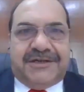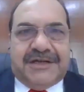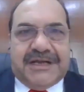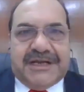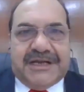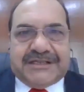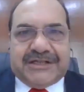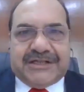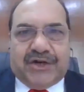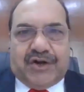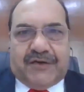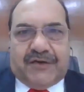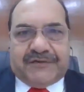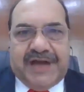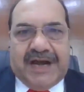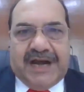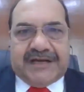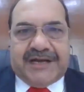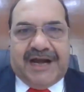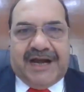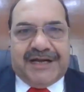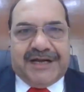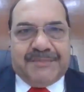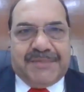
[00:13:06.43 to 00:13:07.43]
Instead of that,
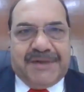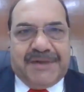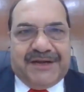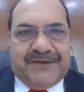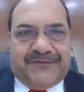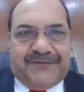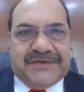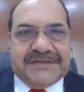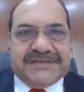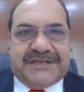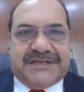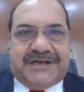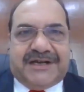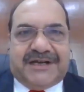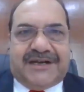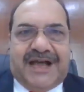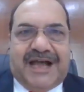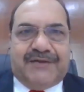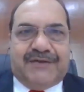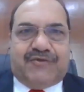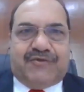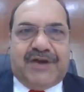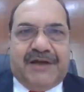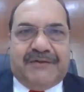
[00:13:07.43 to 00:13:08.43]
had it been physical,
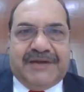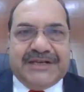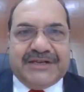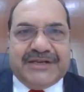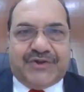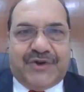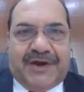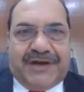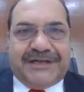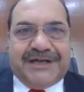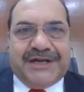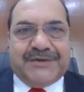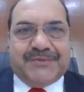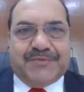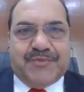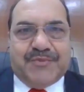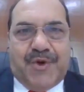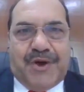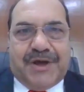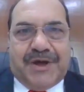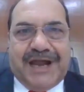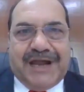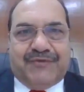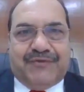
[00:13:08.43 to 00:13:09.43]
I would have enjoyed it
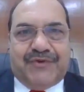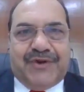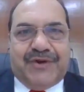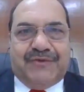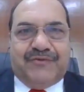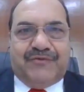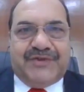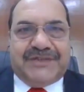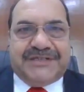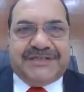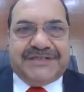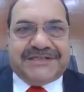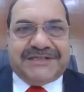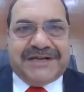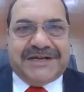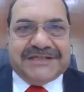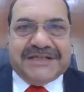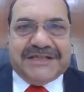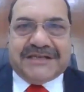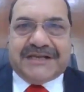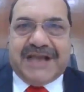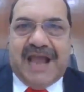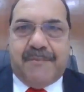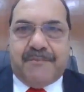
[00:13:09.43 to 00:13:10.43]
more. I would have
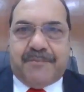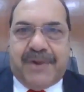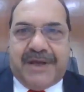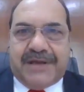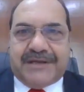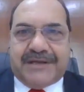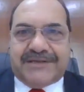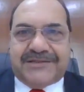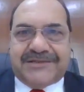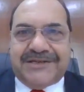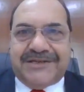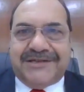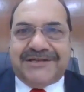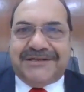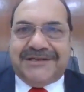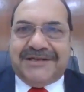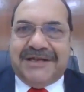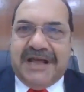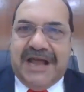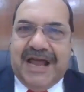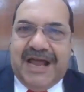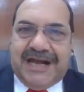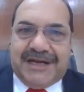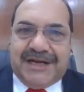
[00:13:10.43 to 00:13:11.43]
visited the campus,
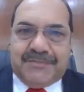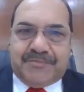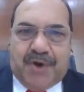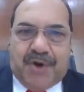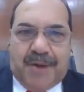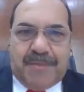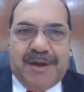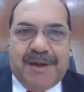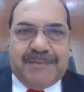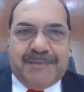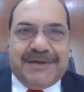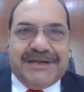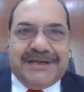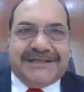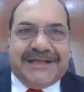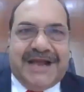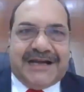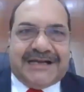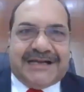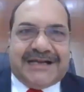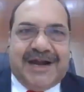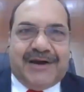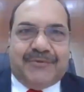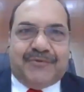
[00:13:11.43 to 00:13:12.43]
and probably
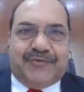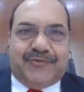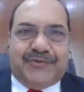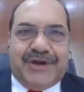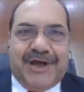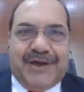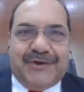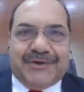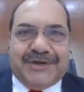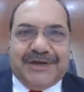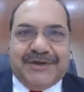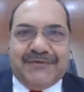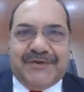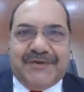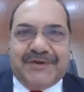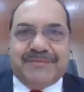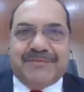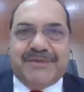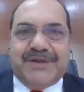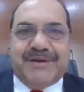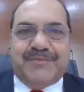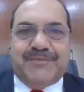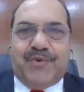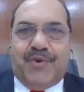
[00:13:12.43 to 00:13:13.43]
that would have given
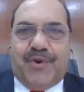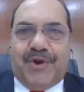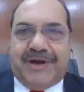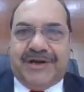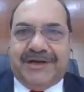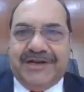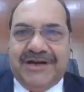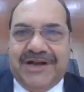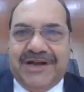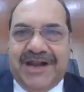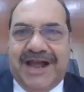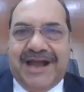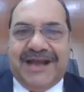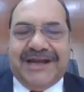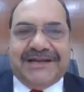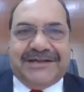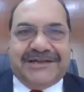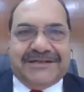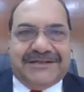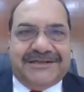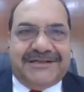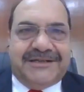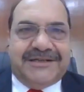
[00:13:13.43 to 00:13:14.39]
me more delight.